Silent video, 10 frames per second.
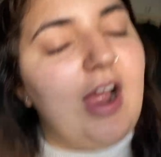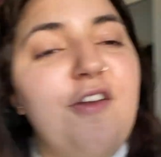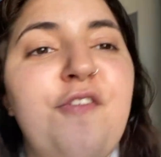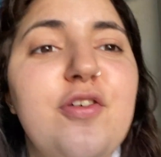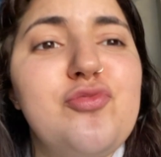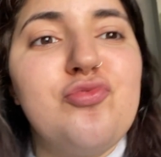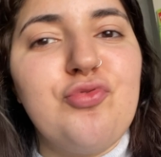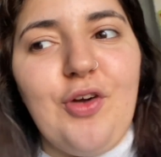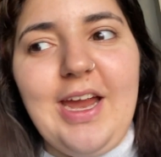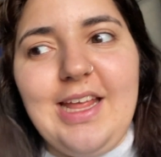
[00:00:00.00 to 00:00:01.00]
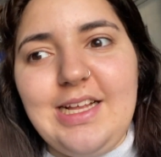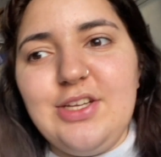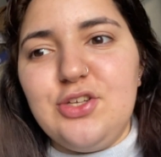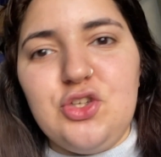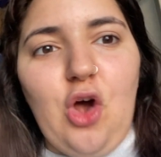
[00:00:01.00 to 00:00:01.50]
It feels really
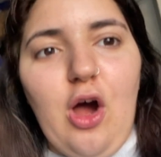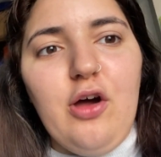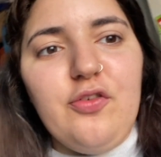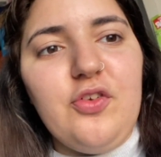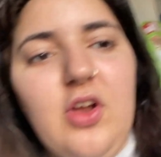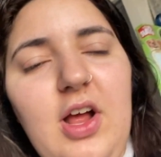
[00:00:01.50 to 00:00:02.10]
soft.